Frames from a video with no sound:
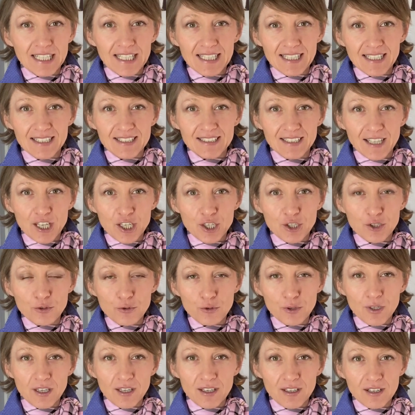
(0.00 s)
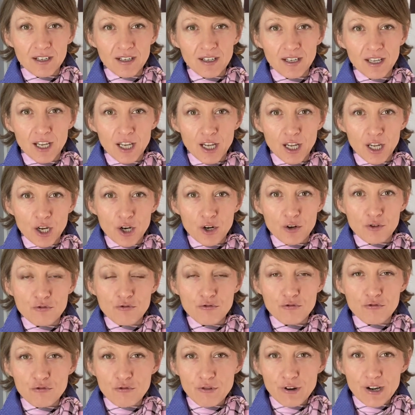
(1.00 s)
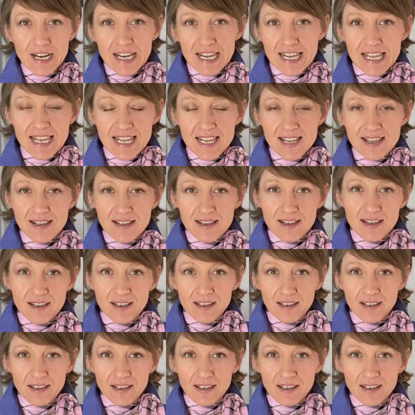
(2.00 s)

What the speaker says: is that you can rehydrate